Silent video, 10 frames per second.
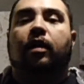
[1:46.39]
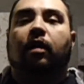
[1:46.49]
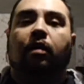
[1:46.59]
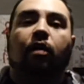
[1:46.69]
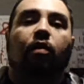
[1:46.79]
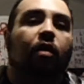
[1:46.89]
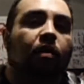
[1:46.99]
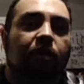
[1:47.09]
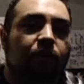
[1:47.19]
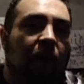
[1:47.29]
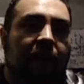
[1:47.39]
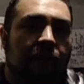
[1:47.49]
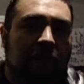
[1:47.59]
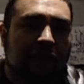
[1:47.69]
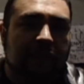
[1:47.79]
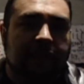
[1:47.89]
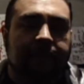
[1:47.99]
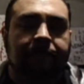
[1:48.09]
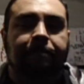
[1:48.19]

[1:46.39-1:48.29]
called Hulk Hogan's Rockin' Wrestling.